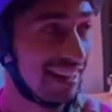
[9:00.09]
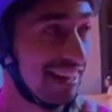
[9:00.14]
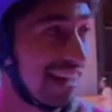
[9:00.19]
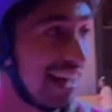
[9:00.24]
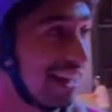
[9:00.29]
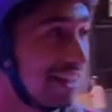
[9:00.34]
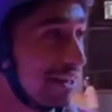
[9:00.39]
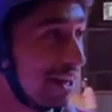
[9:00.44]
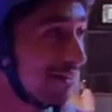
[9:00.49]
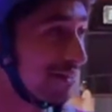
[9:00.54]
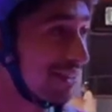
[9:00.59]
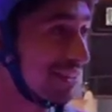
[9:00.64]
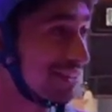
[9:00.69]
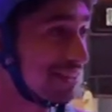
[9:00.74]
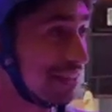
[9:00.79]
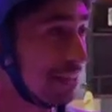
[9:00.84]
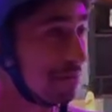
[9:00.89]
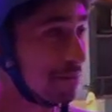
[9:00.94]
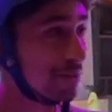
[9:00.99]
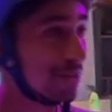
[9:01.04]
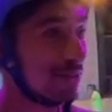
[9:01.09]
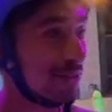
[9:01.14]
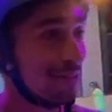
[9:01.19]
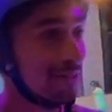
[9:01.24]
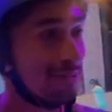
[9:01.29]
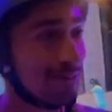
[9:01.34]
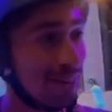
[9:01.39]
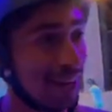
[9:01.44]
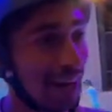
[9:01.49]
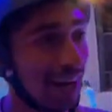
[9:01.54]
Hey, do you have any tips
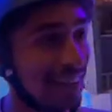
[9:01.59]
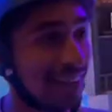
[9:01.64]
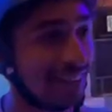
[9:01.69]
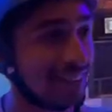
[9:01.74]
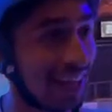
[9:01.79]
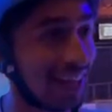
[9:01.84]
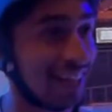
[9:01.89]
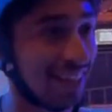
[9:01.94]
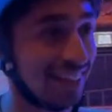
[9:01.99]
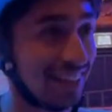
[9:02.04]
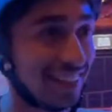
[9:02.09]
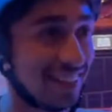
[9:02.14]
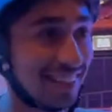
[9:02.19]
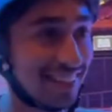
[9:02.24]
for ice skating?